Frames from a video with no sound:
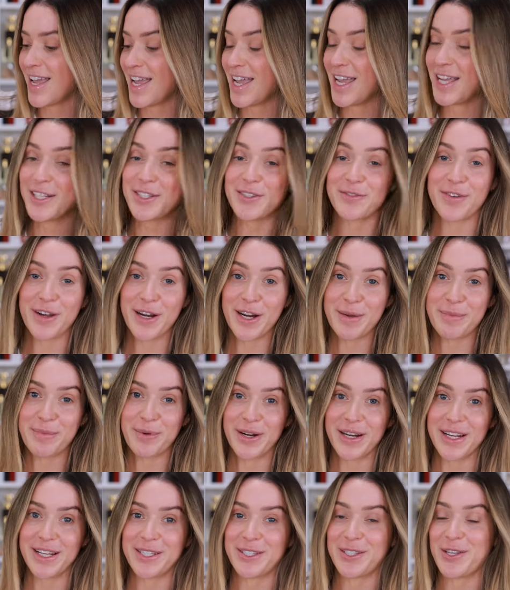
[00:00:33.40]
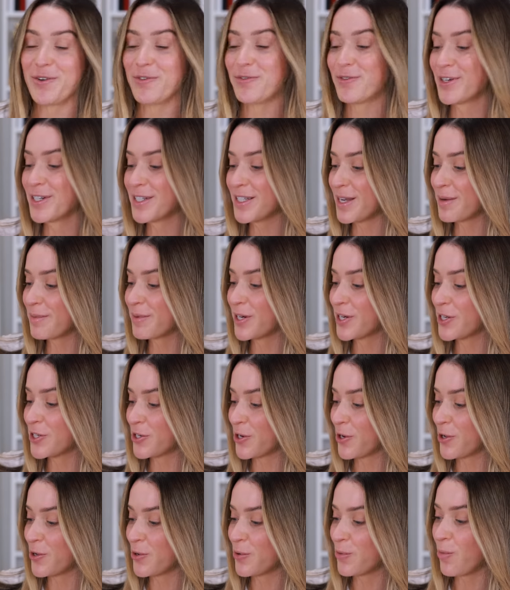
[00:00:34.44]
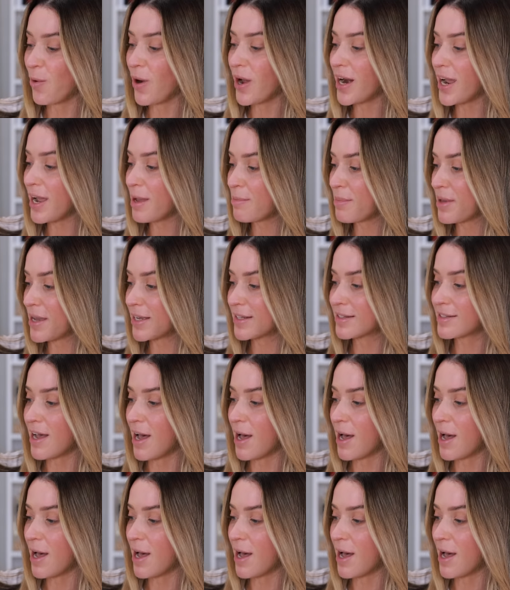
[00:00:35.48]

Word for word: It's very pretty. So first I'm going to show you what I picked